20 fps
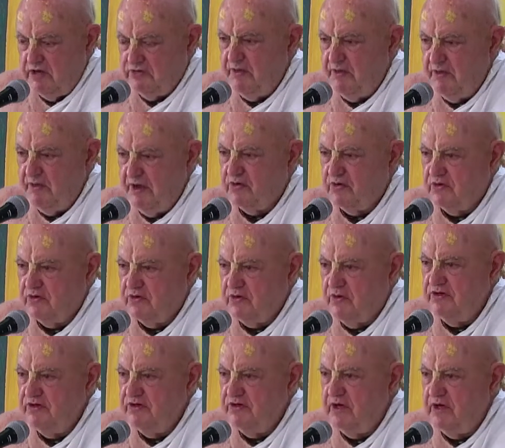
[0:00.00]
Sasrup
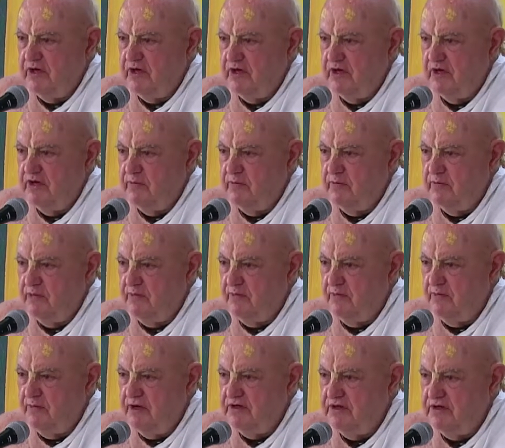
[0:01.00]
asked a question, not to
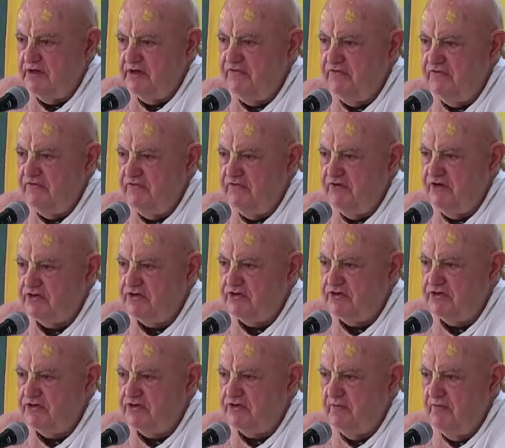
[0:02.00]
Prabhupada, he said, seven
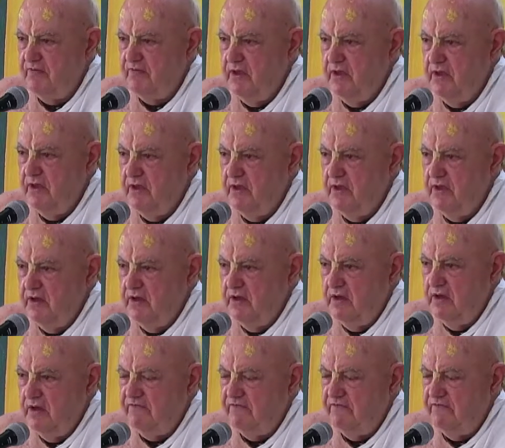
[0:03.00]
years.
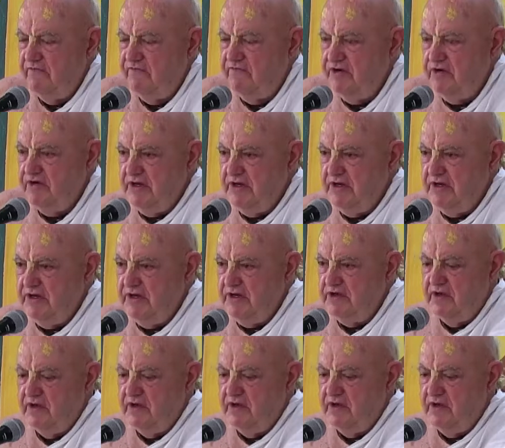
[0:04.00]
Seven years
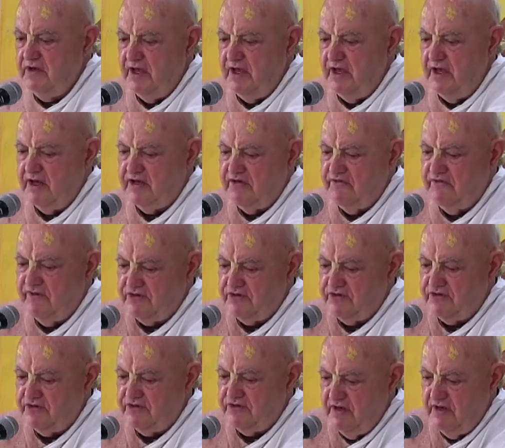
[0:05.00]
means
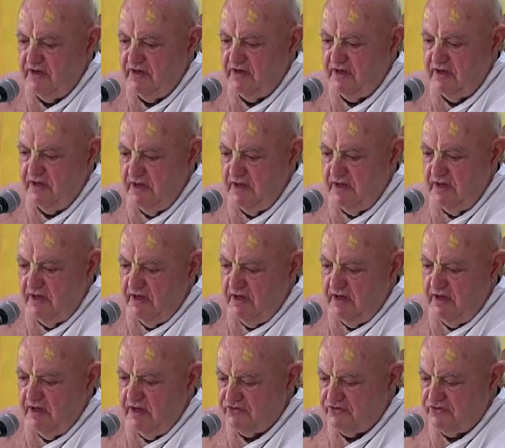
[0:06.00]
activities
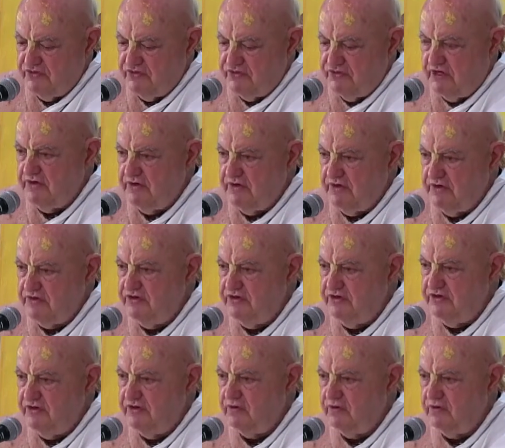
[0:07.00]
in Krishna
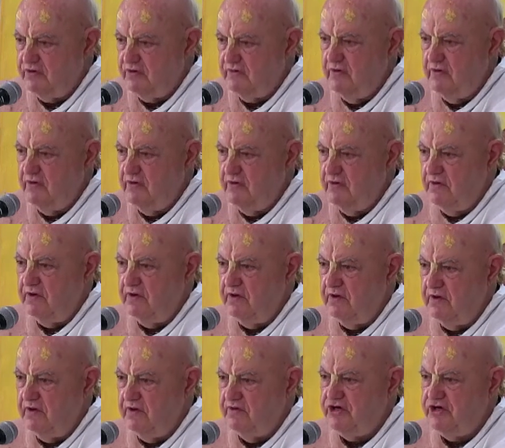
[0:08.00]
consciousness will,
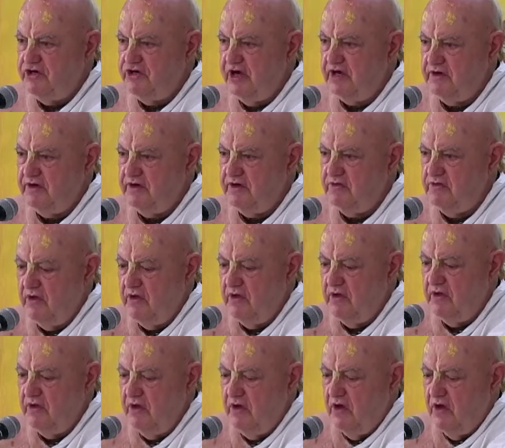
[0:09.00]
and chanting
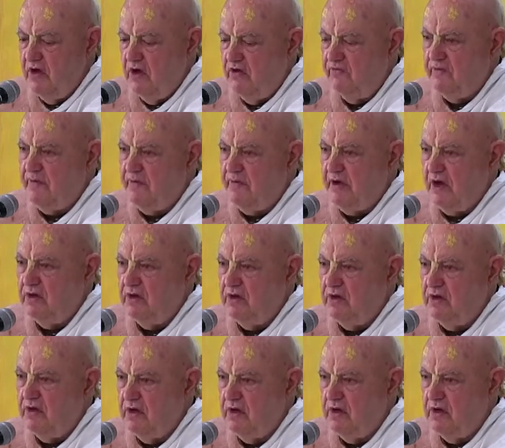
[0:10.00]
will
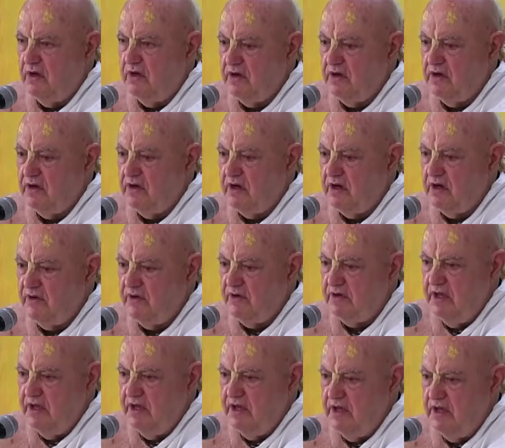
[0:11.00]
overpower all
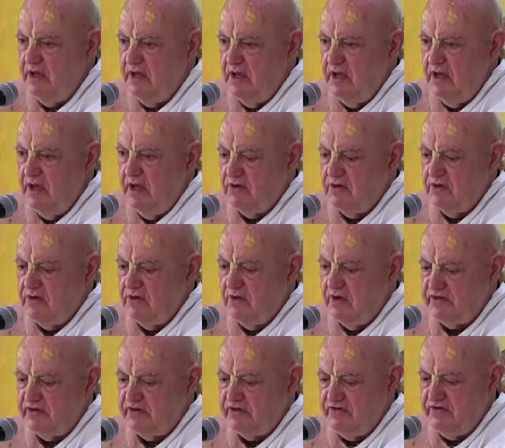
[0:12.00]
karma and
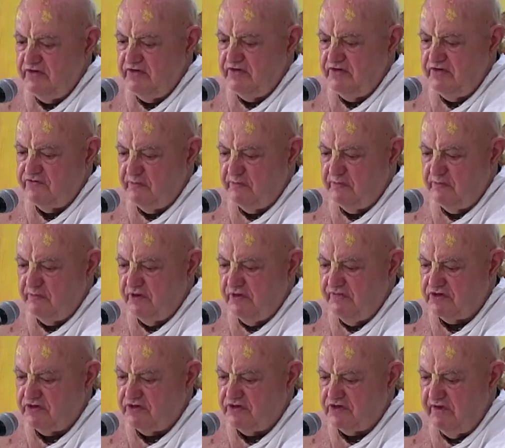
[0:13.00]
all activities from our
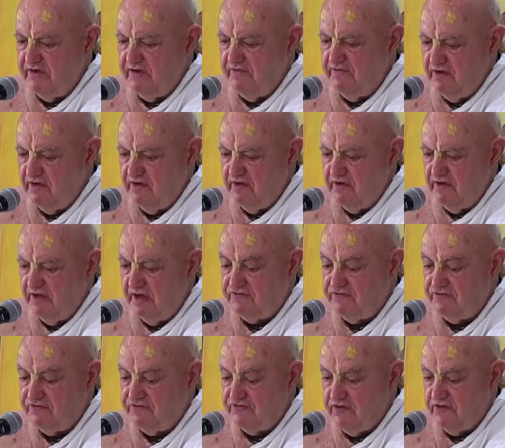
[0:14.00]
previous life,
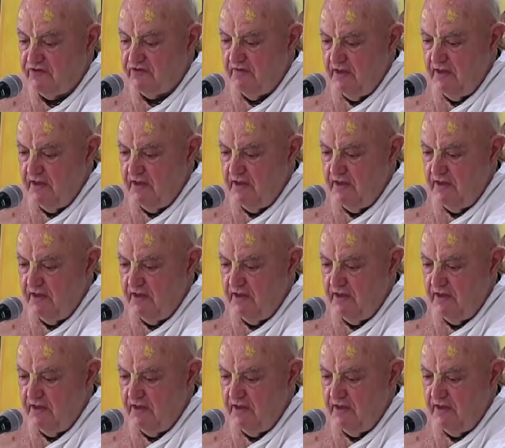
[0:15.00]
lives,